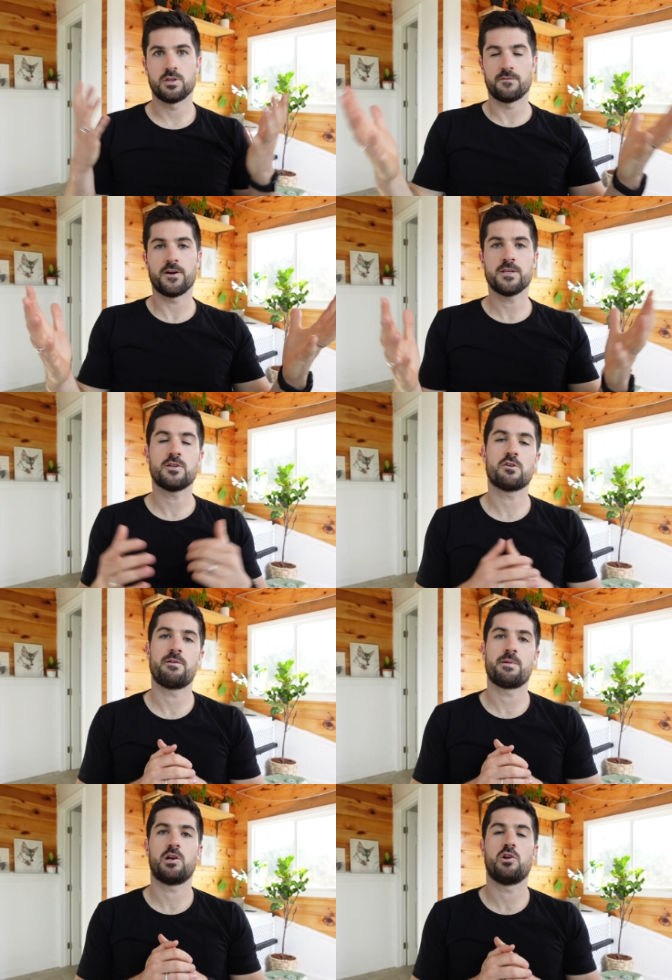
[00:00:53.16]
So the first dog crate
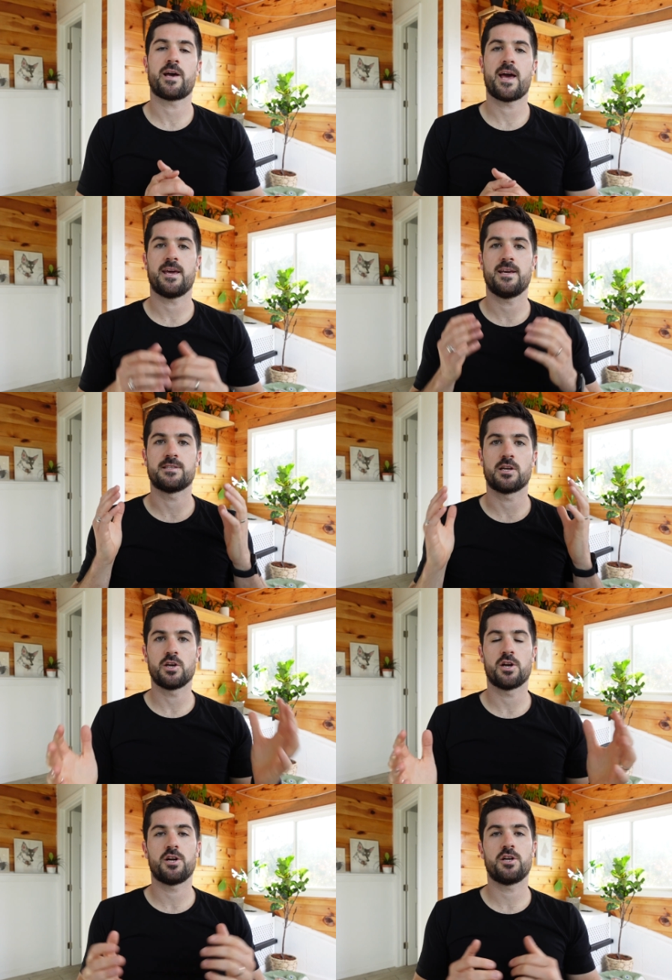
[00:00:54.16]
we're going to look at is the
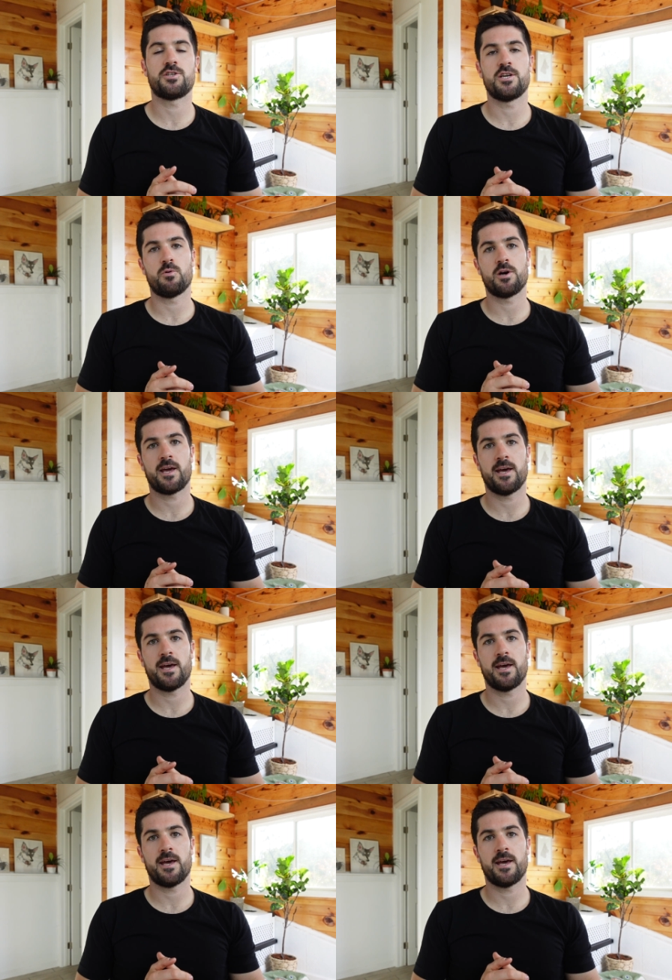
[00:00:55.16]
Gunner G1